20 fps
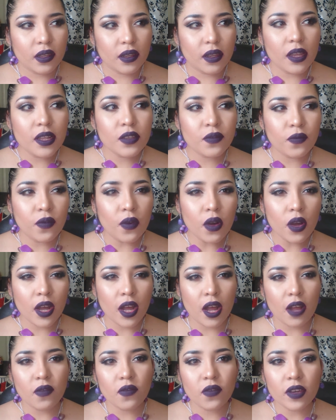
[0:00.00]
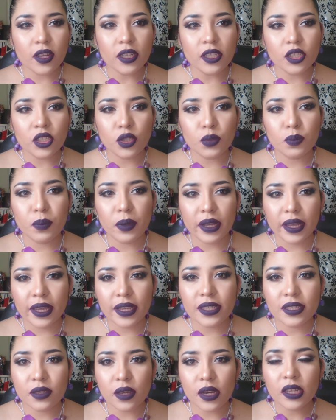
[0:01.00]
it's full coverage, but
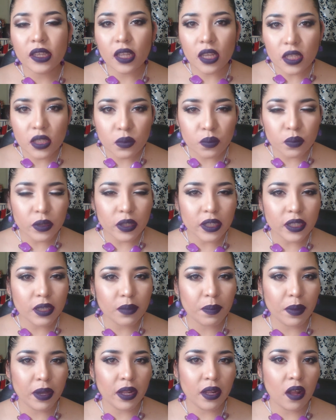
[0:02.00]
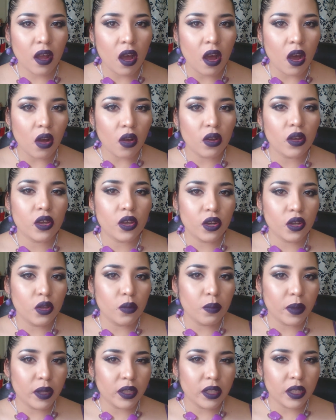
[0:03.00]
it does really depend on how good
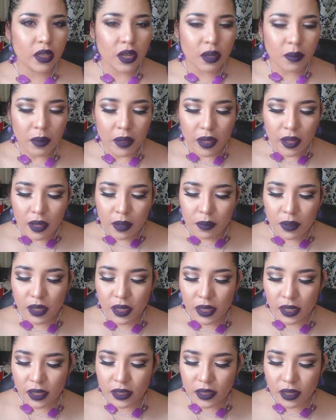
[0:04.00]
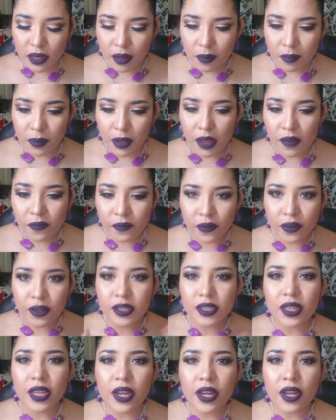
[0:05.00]
you build it up. Because at
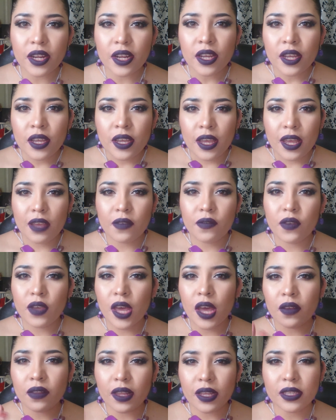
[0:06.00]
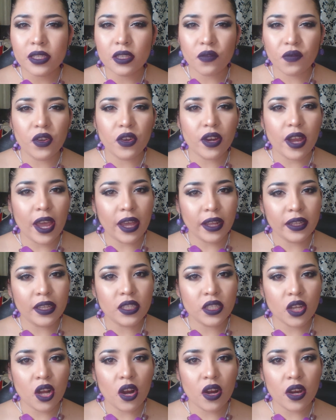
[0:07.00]
first layer, if you have like severe acne
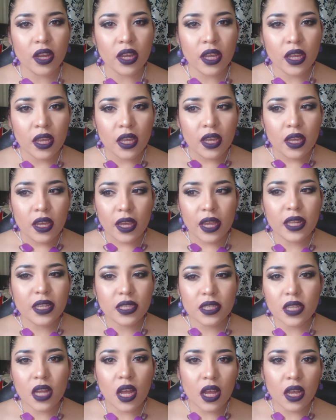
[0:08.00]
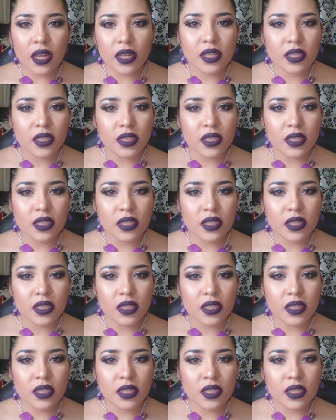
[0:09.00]
scarring, it's not